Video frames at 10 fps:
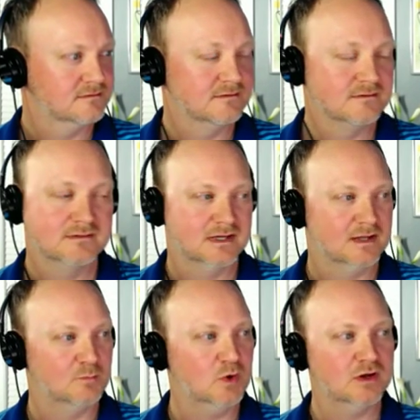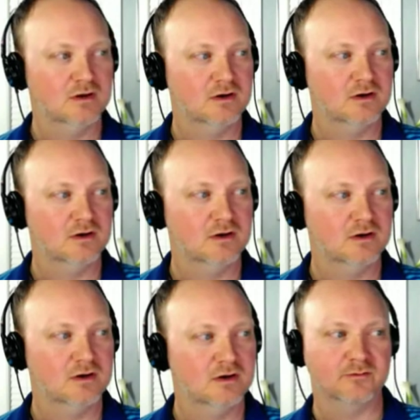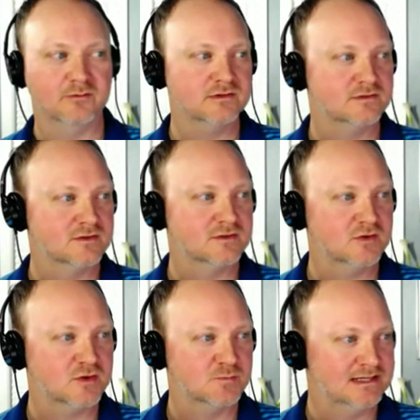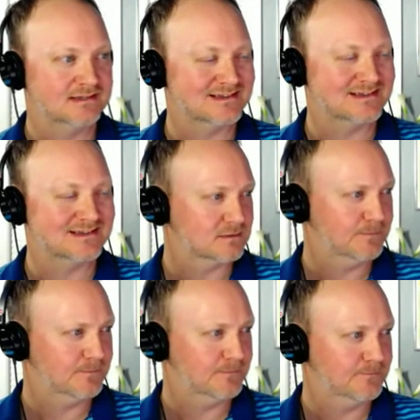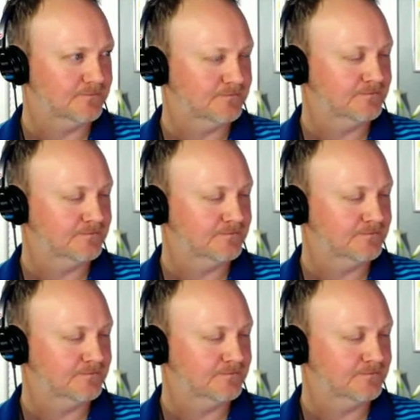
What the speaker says: I had a book called The Road to Social Media Success.